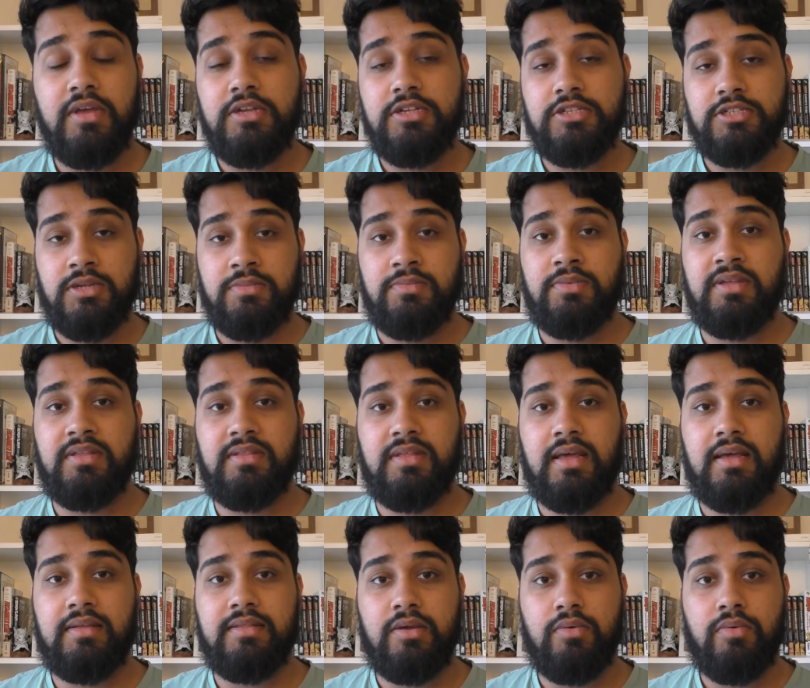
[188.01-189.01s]
something
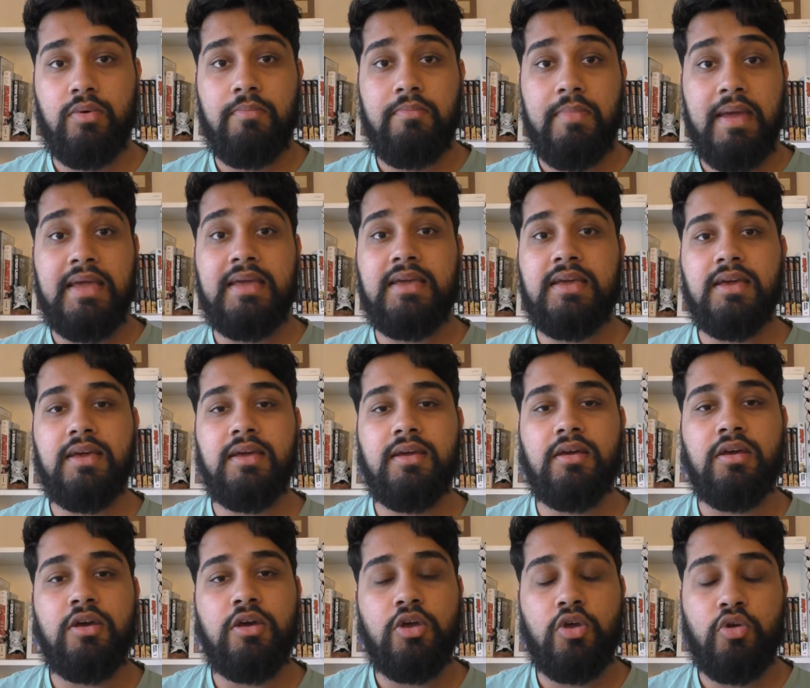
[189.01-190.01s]
that they were
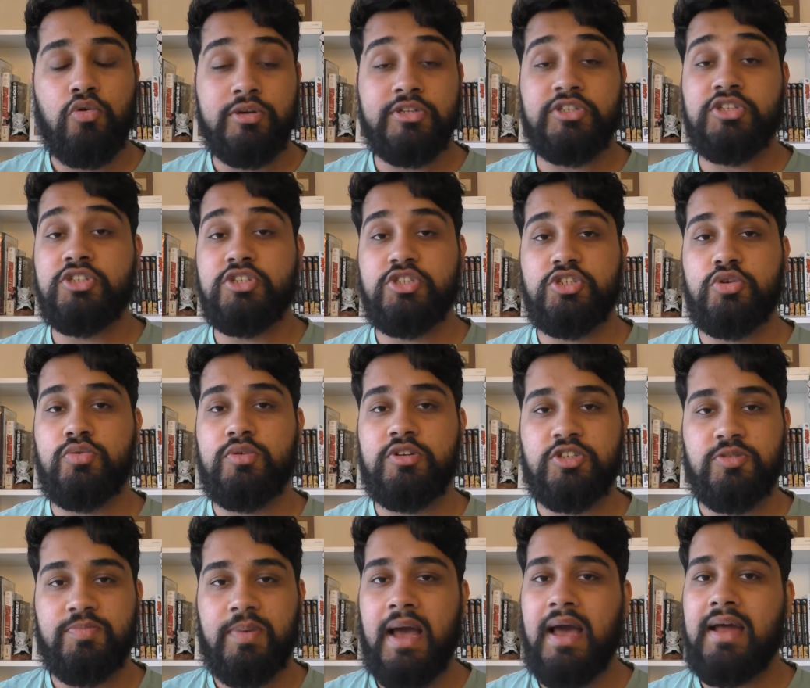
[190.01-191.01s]
making Christians do in
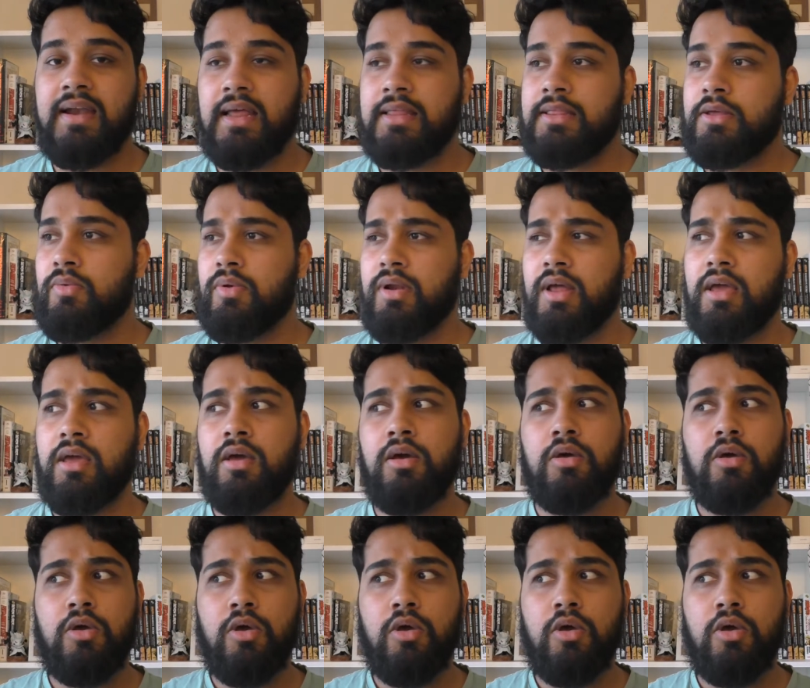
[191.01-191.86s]
Japan, and they were like,